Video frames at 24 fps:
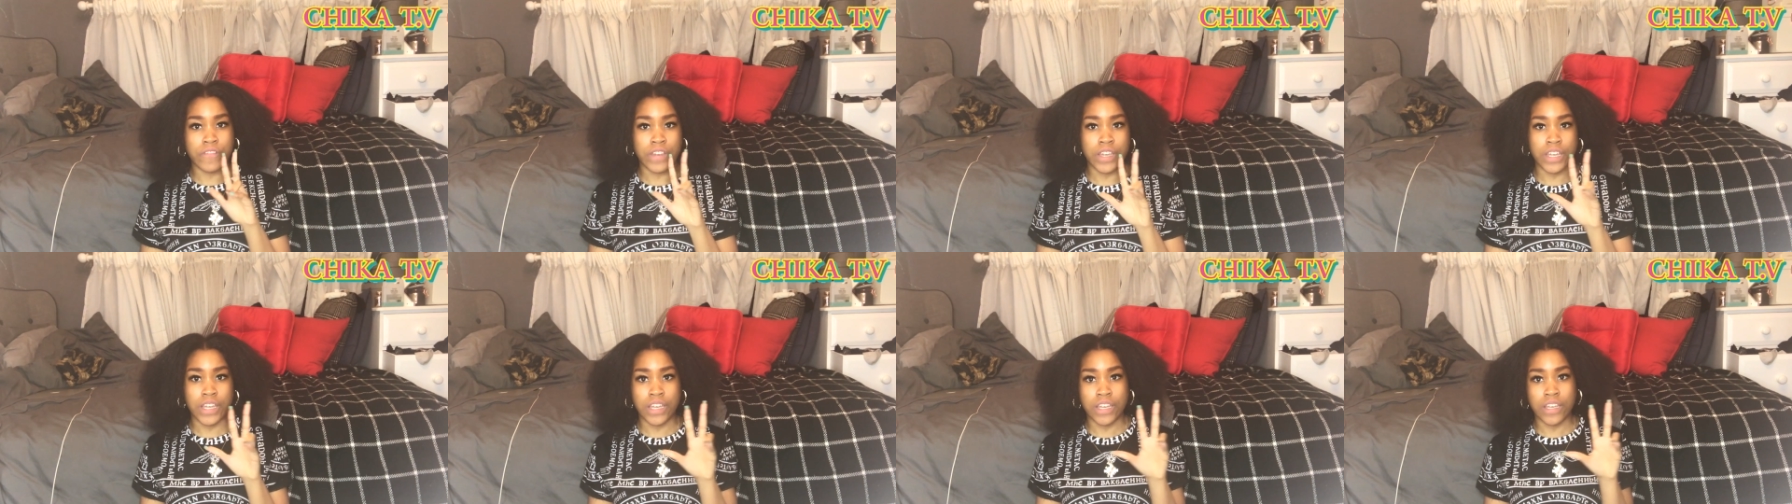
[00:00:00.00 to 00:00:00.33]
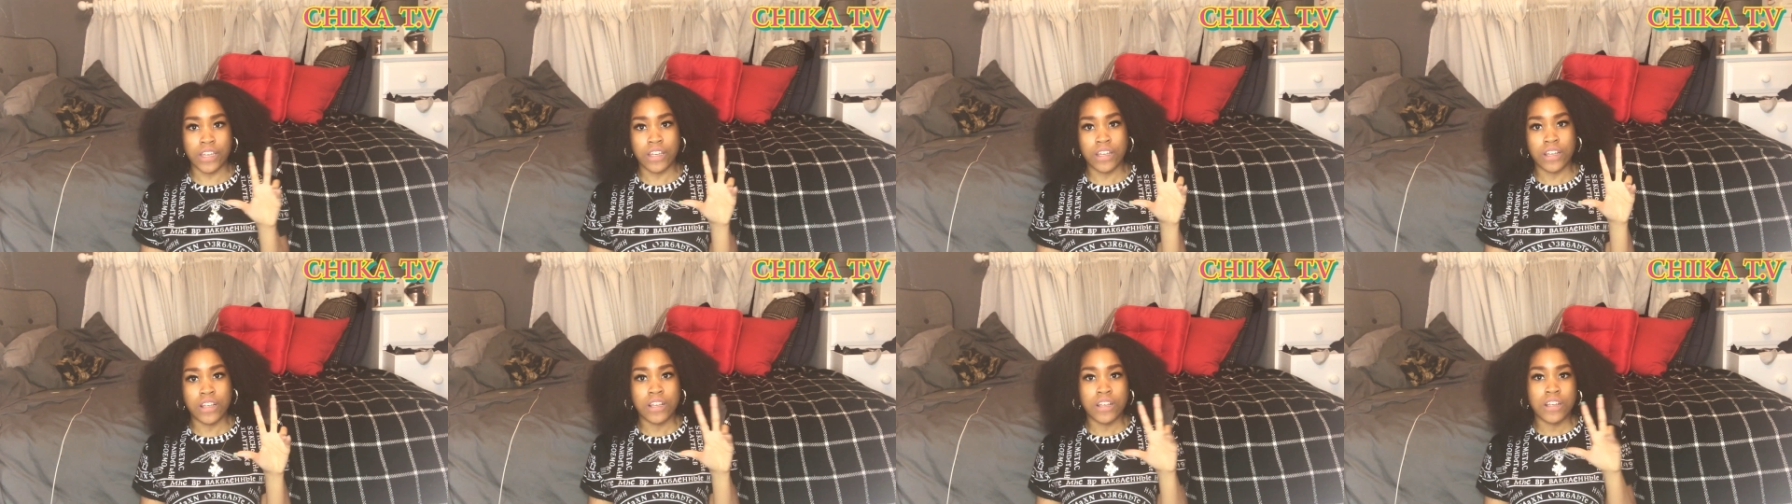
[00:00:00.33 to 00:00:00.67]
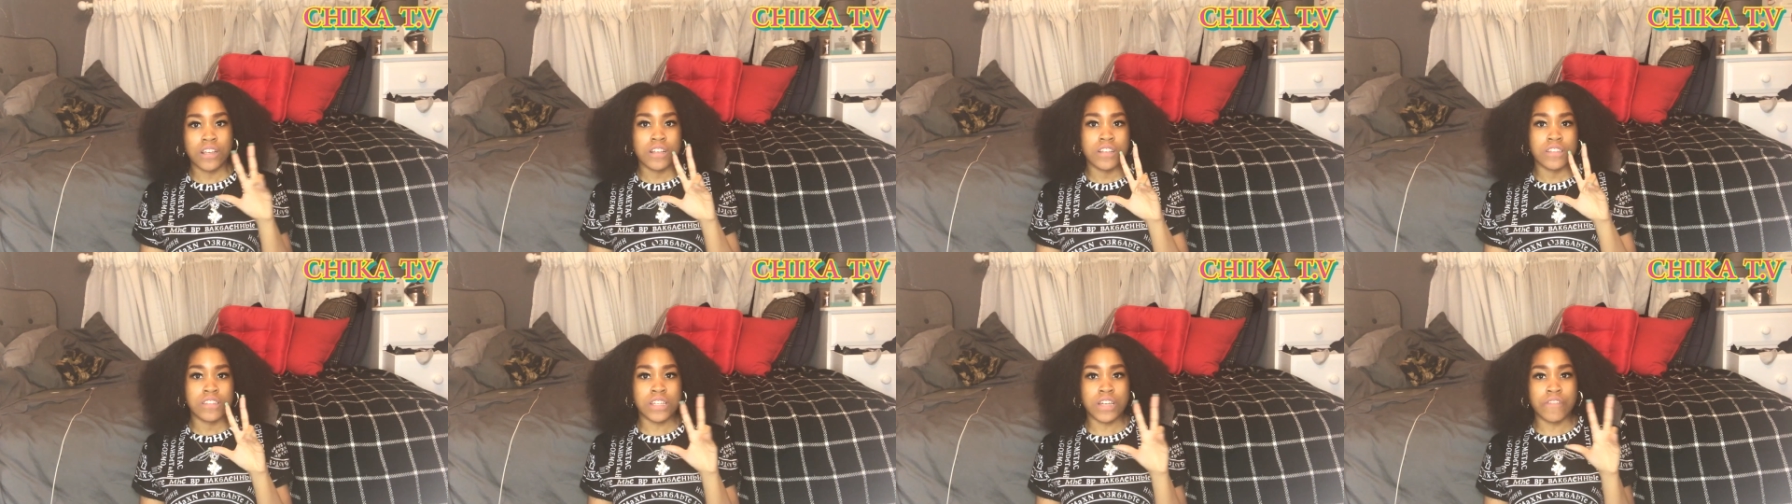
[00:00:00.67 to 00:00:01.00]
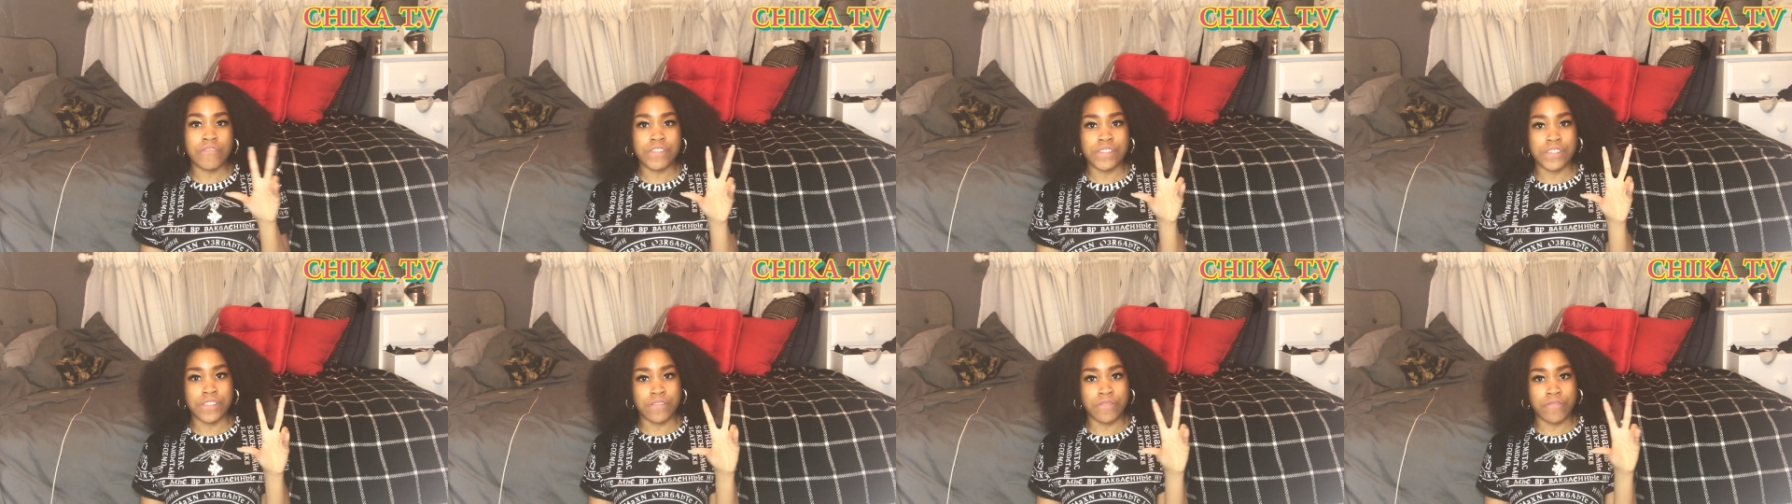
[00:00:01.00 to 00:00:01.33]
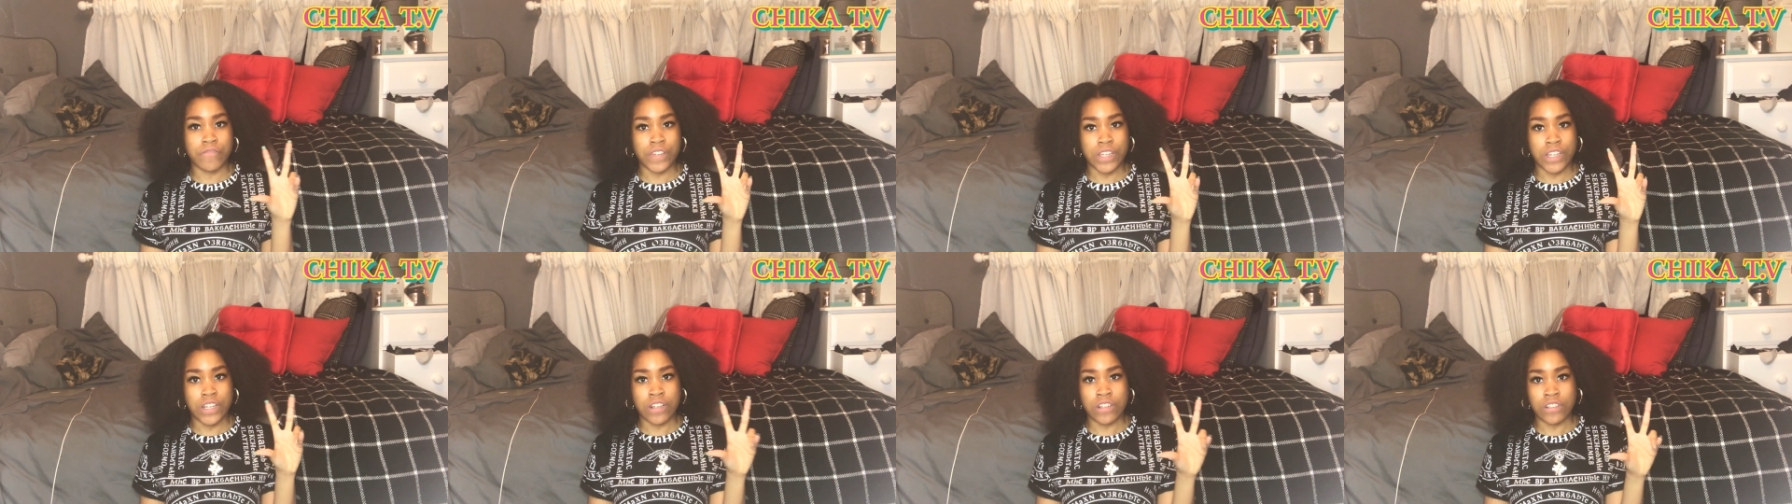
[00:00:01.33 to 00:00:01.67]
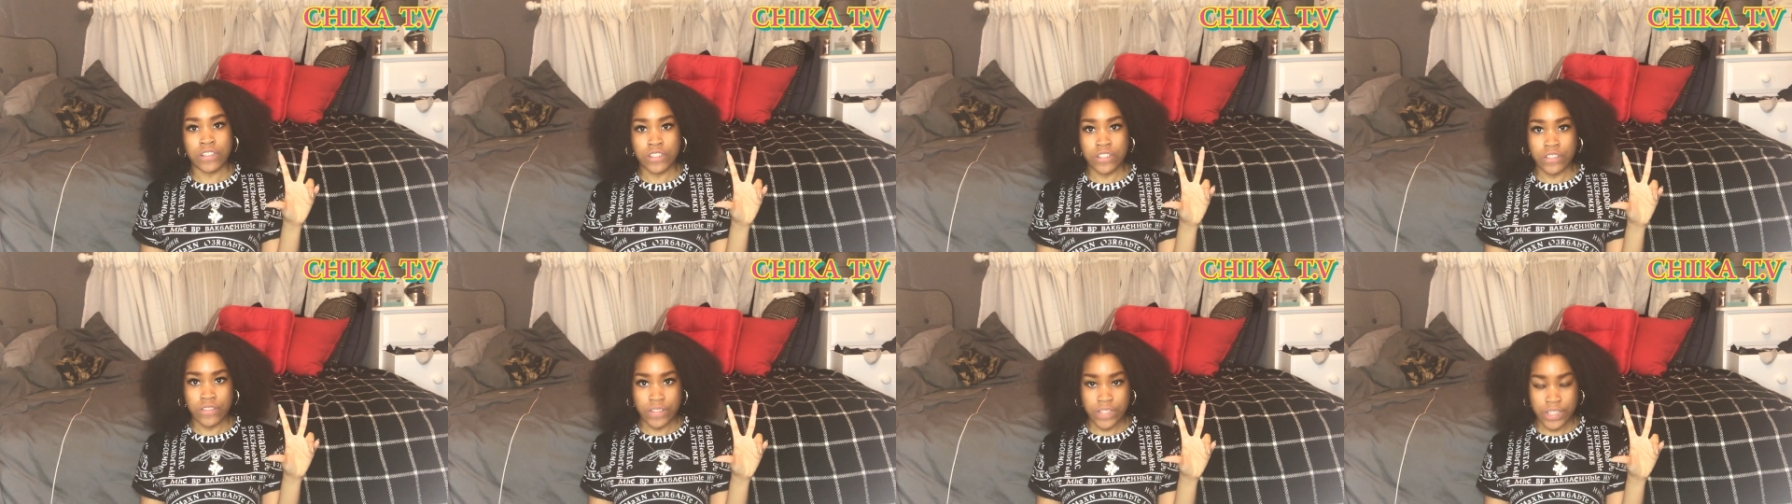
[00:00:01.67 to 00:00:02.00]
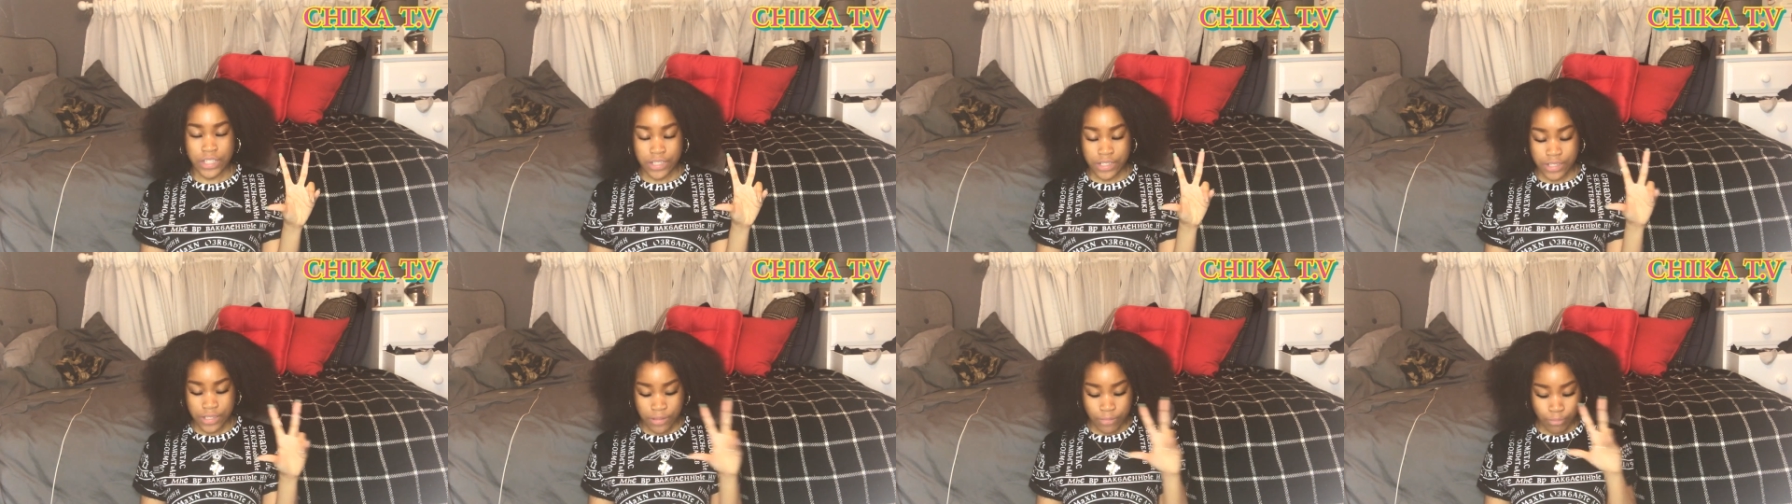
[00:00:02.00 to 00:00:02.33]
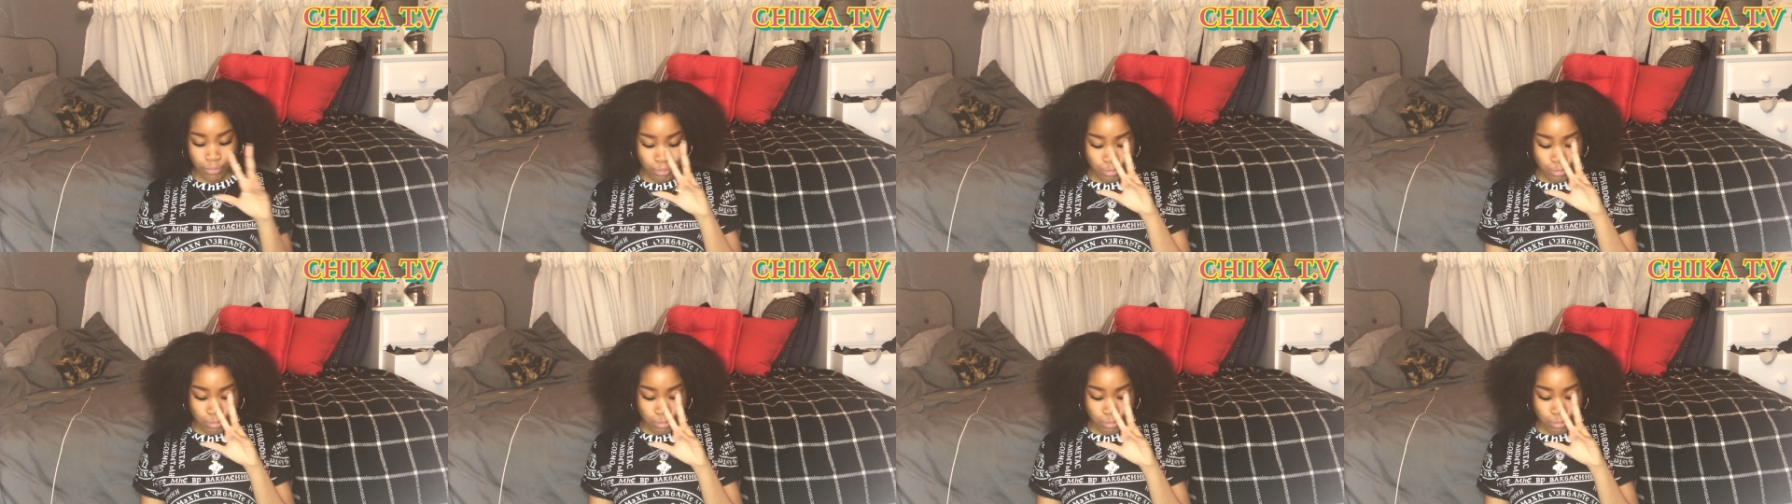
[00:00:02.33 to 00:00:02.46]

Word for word: free travel to free countries